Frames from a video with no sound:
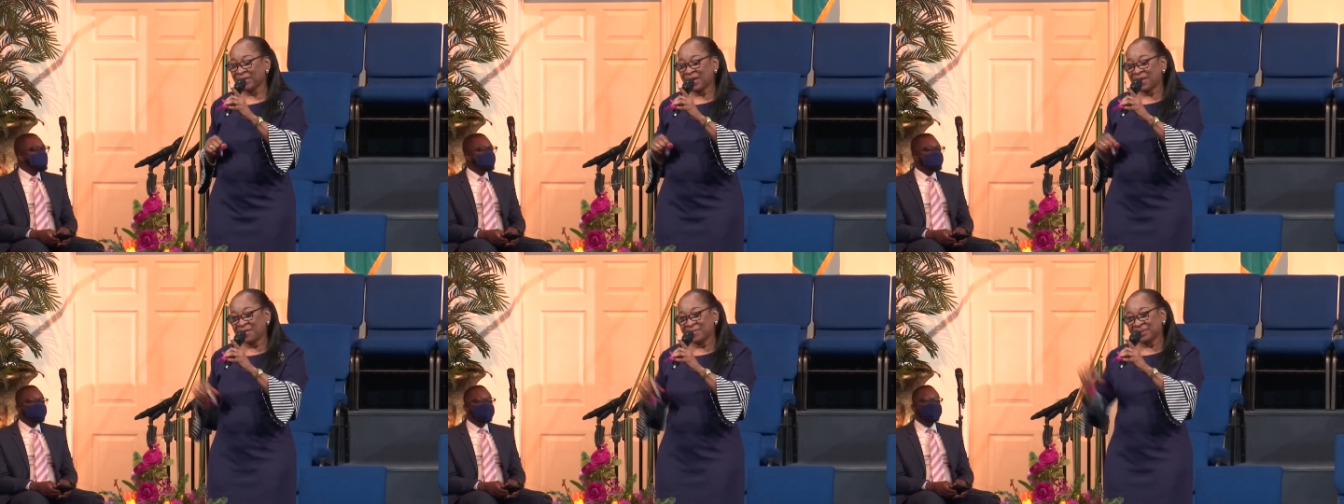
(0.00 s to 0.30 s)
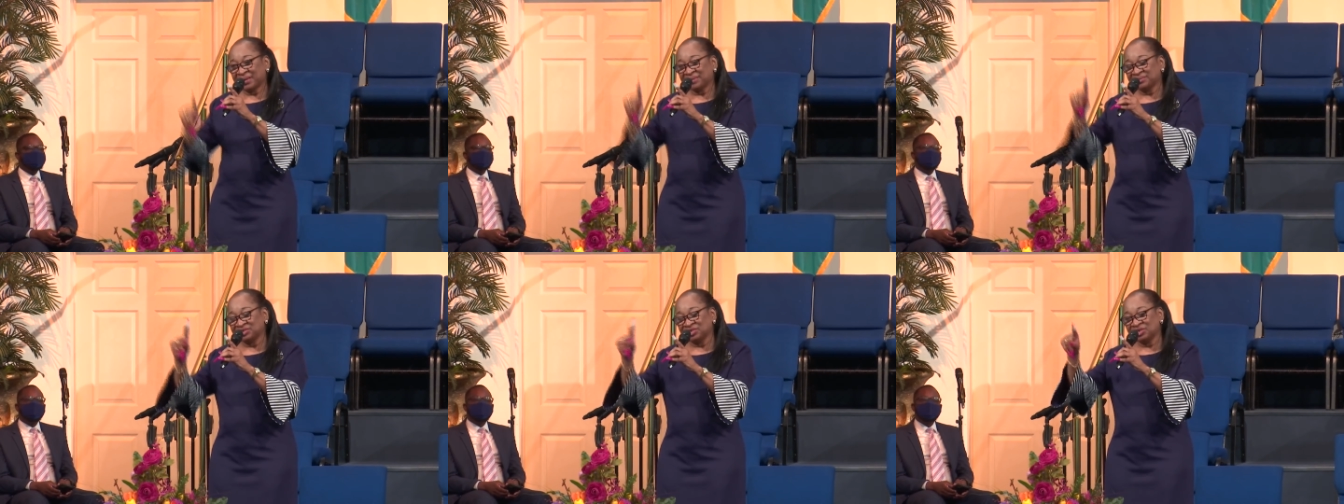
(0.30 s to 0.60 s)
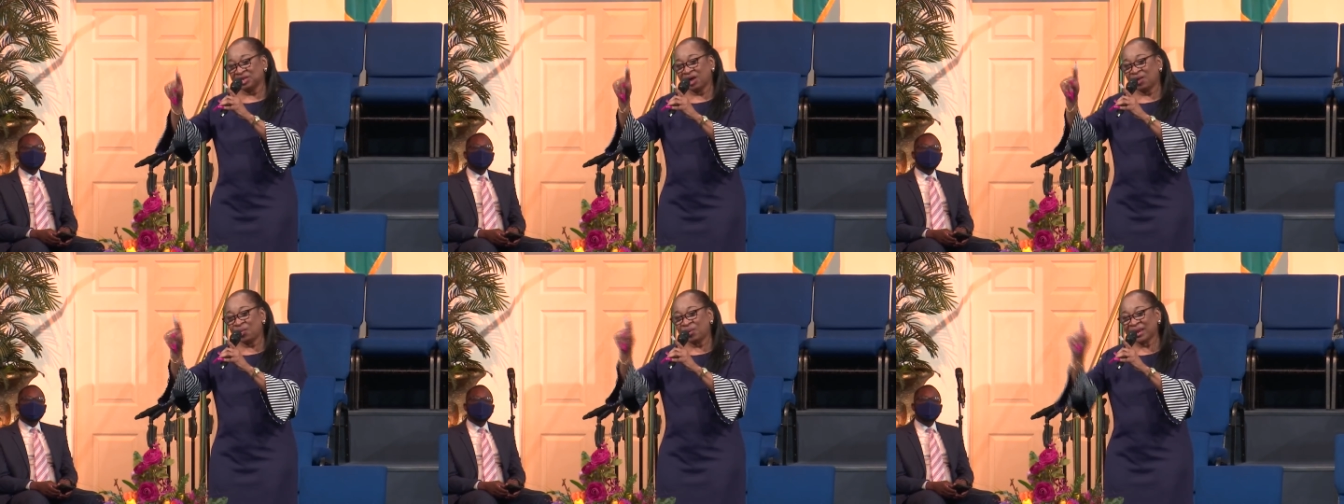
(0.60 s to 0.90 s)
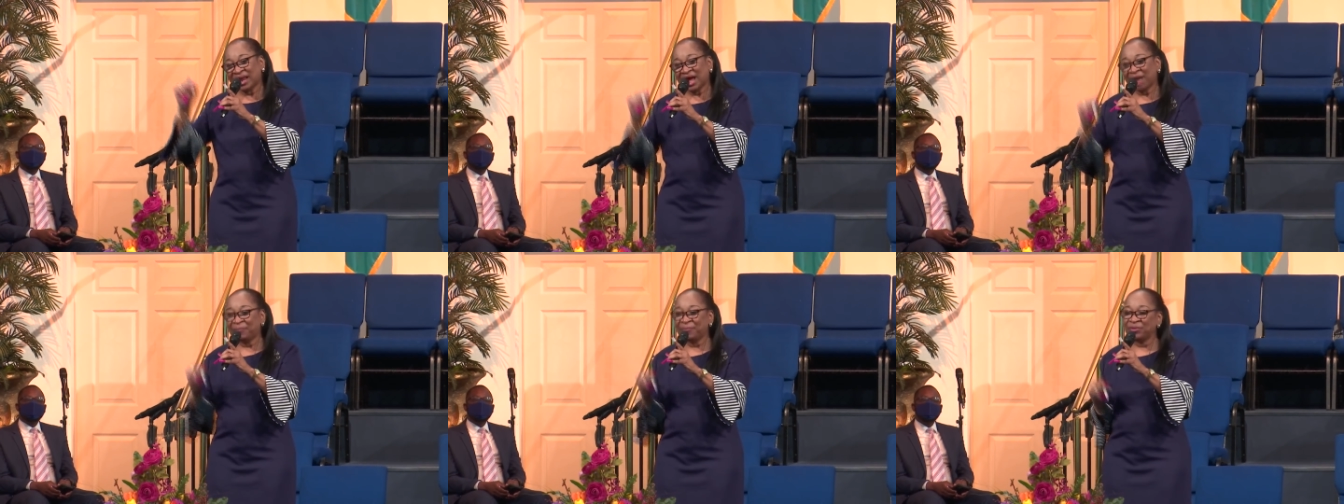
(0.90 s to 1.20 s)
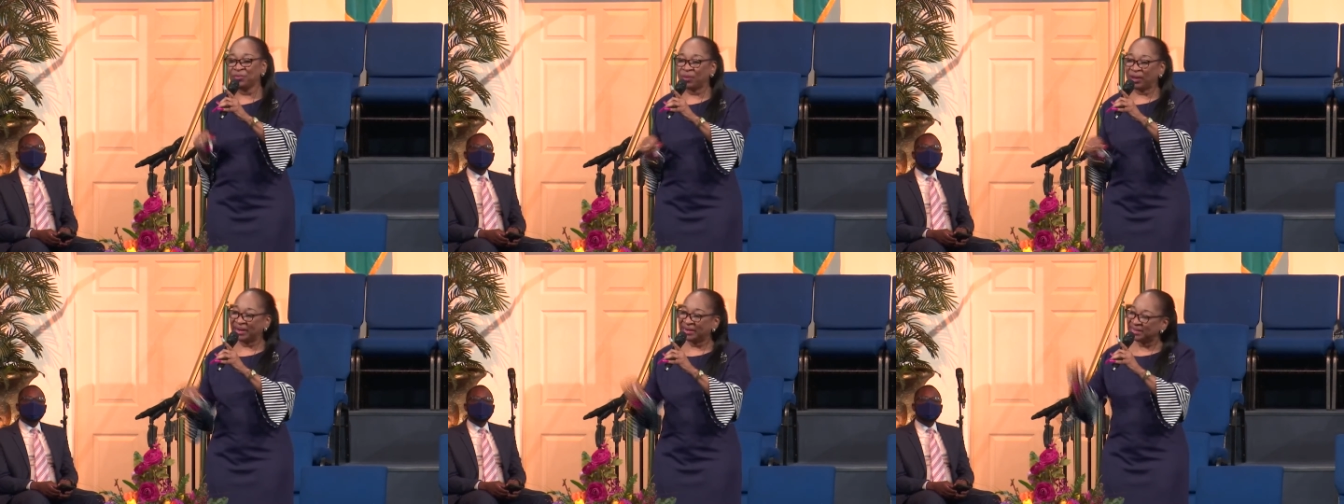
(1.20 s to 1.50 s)
Because you know what
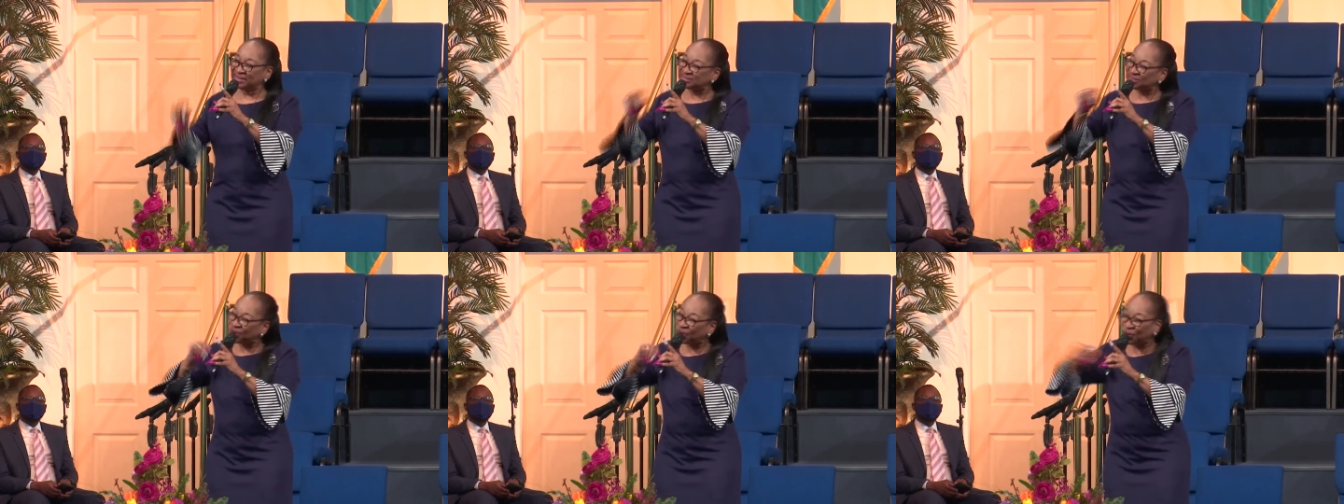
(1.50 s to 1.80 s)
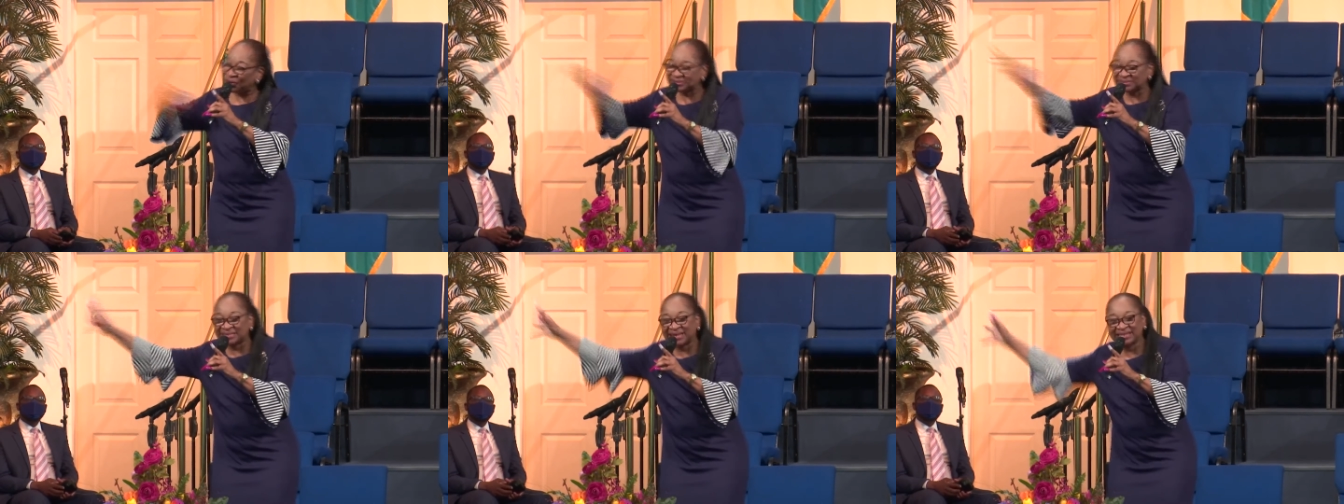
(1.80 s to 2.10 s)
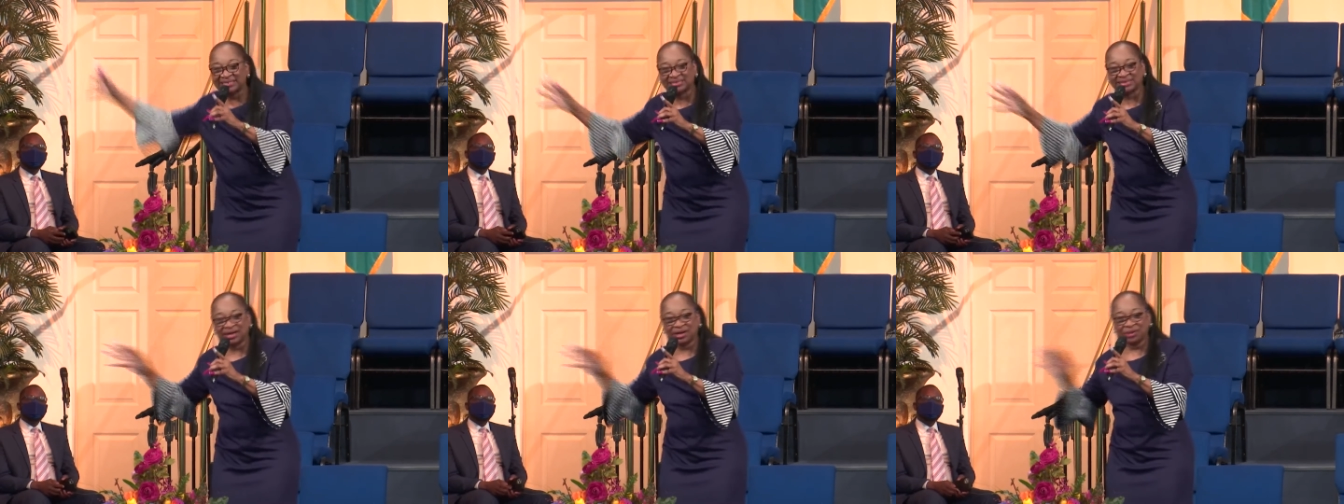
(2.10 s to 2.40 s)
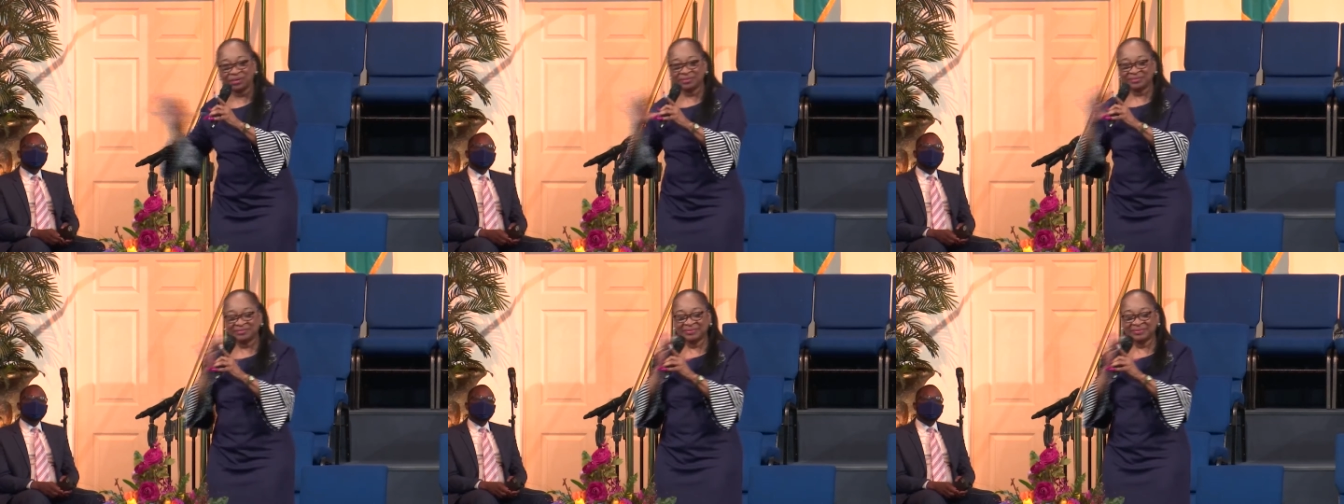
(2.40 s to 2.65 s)
happened when he tossed that coat?